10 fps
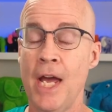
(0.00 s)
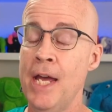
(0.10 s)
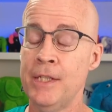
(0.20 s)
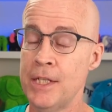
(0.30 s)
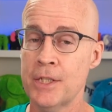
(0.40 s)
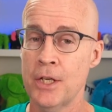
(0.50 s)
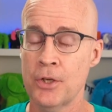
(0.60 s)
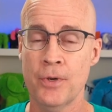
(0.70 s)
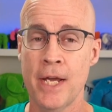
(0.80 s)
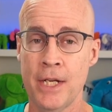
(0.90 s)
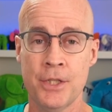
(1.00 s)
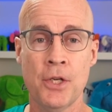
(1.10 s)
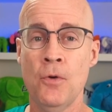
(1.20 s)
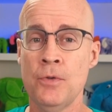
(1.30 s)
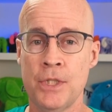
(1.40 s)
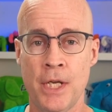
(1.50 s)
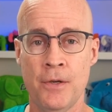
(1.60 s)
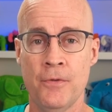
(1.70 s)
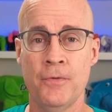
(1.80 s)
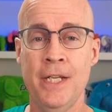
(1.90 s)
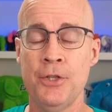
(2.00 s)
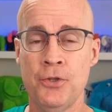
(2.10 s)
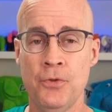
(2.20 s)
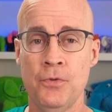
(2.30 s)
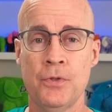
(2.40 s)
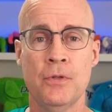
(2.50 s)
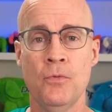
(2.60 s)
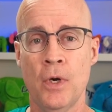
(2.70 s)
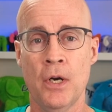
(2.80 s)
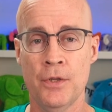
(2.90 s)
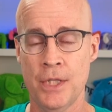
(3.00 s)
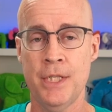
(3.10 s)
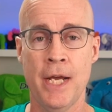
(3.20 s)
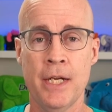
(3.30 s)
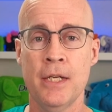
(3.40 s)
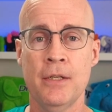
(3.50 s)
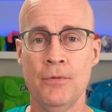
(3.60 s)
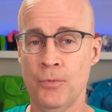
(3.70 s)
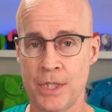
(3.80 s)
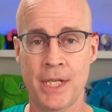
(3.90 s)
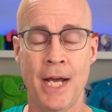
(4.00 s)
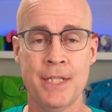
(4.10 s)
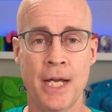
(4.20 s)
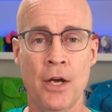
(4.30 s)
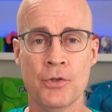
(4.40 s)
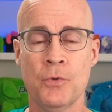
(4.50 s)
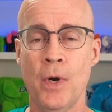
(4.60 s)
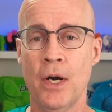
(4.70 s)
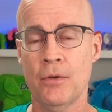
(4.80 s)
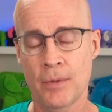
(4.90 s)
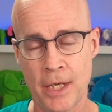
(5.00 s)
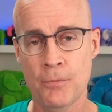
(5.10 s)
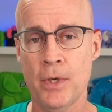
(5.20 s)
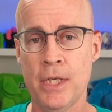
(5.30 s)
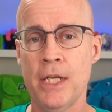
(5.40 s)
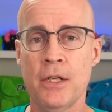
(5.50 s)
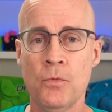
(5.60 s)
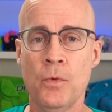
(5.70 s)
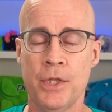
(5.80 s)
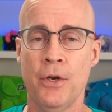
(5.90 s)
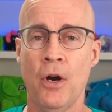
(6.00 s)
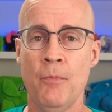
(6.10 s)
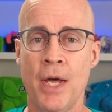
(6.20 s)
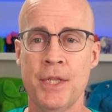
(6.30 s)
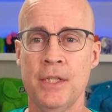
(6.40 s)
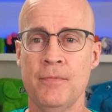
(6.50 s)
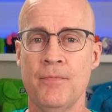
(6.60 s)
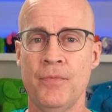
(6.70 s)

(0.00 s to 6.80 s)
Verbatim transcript: And this can create its own set of issues where the data resides elsewhere and we need it within our method.